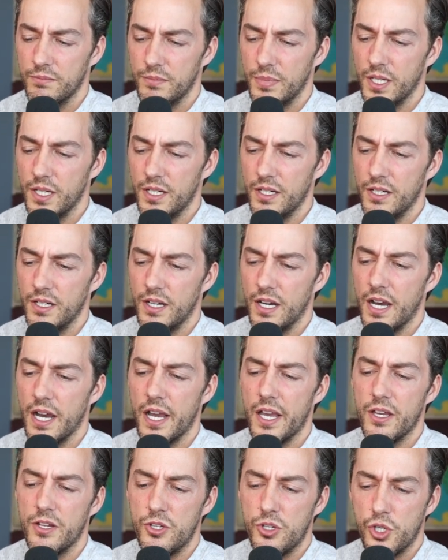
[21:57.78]
but
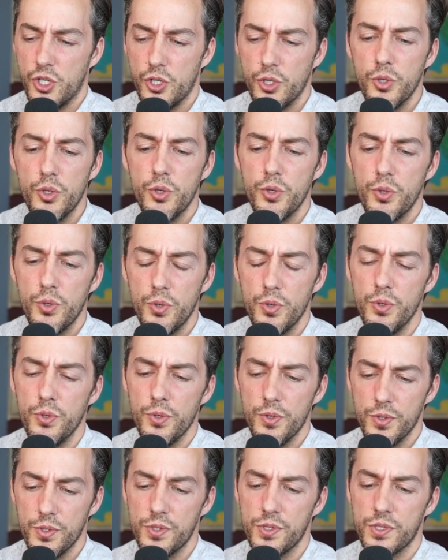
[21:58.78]
I
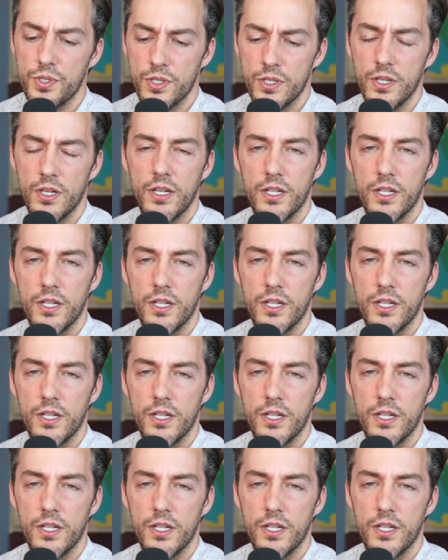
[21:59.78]
choose